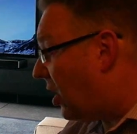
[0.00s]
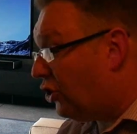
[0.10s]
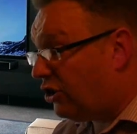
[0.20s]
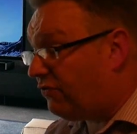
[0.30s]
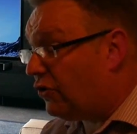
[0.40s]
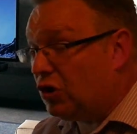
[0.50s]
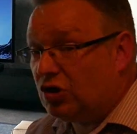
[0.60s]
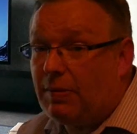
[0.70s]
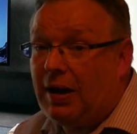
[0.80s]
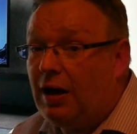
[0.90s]
another very good
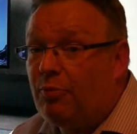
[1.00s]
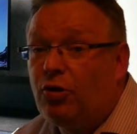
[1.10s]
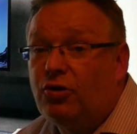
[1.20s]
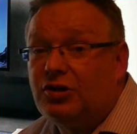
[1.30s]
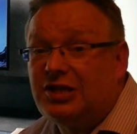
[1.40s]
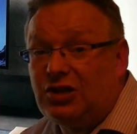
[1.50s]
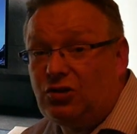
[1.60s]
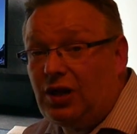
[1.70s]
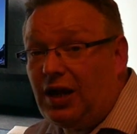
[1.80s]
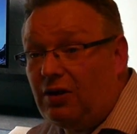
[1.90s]
Yamaha product.
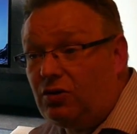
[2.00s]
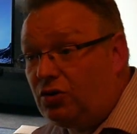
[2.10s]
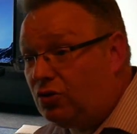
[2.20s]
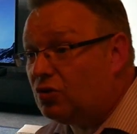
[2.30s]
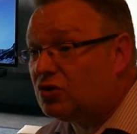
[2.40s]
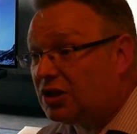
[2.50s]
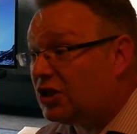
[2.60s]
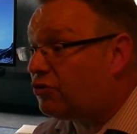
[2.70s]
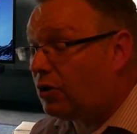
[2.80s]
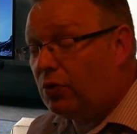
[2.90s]
It does
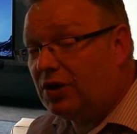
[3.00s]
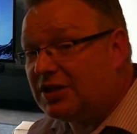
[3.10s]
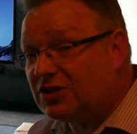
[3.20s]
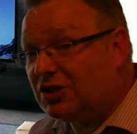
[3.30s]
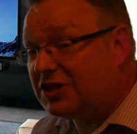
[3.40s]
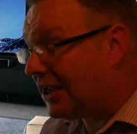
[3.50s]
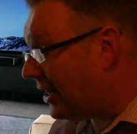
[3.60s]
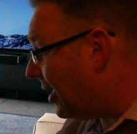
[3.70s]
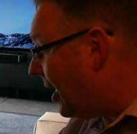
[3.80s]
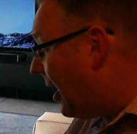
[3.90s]
literally what it says on the
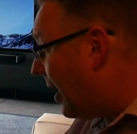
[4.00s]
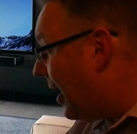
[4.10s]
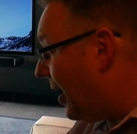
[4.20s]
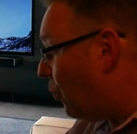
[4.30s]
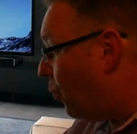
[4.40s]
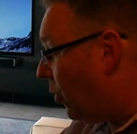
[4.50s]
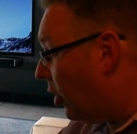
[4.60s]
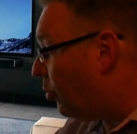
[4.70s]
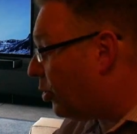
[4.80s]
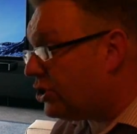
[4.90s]
tin. It
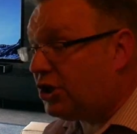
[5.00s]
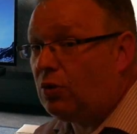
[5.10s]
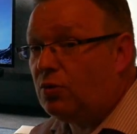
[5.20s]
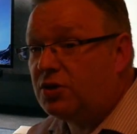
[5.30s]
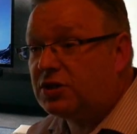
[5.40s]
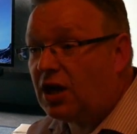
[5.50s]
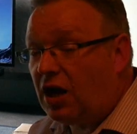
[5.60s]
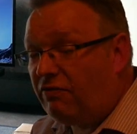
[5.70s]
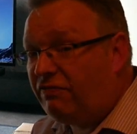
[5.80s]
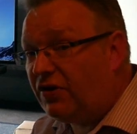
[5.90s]
will produce
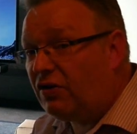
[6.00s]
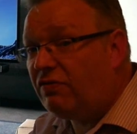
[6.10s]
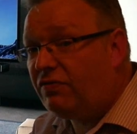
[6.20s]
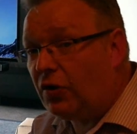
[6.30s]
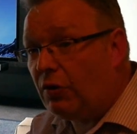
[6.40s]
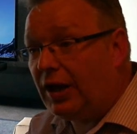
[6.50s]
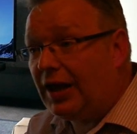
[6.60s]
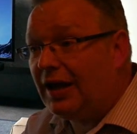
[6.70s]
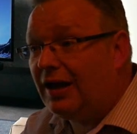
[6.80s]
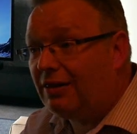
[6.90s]
a very,
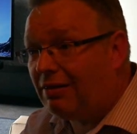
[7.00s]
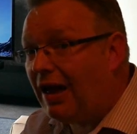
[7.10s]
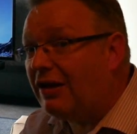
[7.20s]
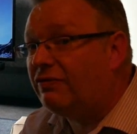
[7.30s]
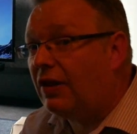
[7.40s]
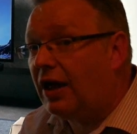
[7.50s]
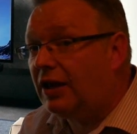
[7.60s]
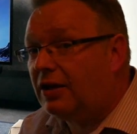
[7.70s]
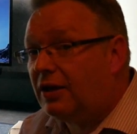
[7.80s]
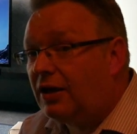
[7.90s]
very
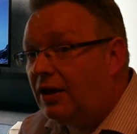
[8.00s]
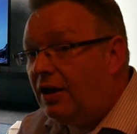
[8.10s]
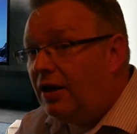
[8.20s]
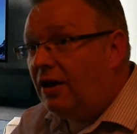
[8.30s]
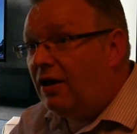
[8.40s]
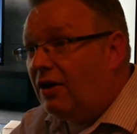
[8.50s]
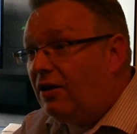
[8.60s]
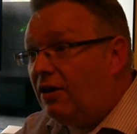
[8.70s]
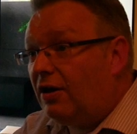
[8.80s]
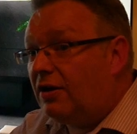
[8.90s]
lifelike
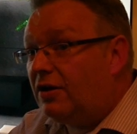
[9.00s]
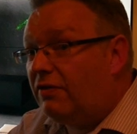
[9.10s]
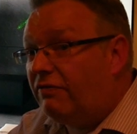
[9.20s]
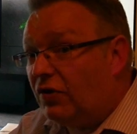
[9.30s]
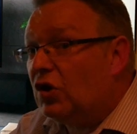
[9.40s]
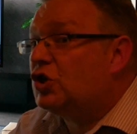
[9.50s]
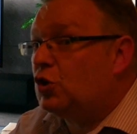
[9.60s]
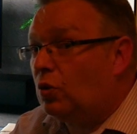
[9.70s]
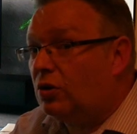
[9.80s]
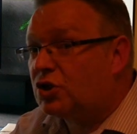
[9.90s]

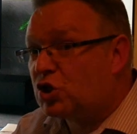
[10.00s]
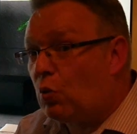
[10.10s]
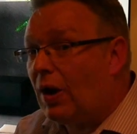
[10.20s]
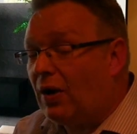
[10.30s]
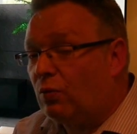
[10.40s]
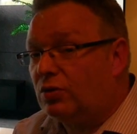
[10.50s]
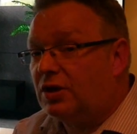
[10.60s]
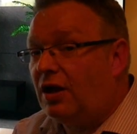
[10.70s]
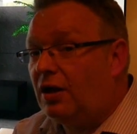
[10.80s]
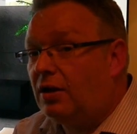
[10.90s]
virtual surround
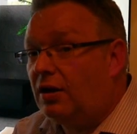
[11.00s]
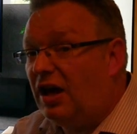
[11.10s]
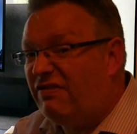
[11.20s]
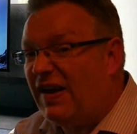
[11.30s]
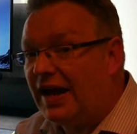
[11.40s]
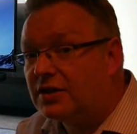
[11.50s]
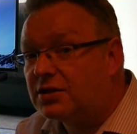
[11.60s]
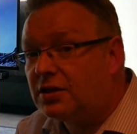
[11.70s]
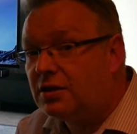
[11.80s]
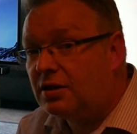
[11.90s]

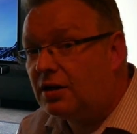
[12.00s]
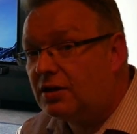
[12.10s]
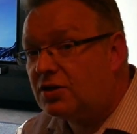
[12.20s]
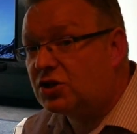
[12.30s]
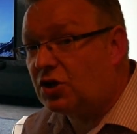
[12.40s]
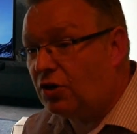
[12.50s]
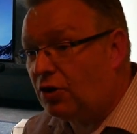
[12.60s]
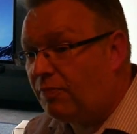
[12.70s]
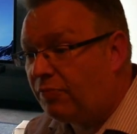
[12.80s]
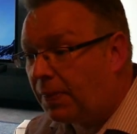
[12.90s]
effect.
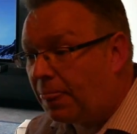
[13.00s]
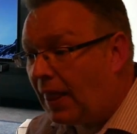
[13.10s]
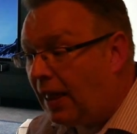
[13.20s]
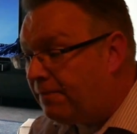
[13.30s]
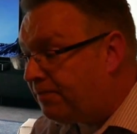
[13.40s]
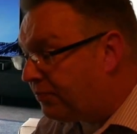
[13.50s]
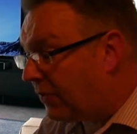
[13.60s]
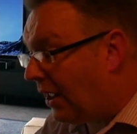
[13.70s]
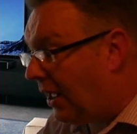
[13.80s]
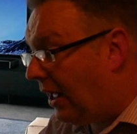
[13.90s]
So
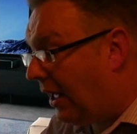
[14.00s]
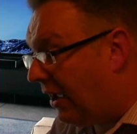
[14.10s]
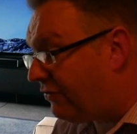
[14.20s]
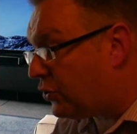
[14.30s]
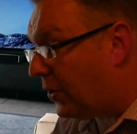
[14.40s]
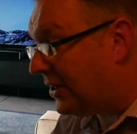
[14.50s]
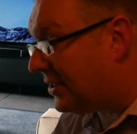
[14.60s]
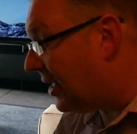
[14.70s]
I've tweaked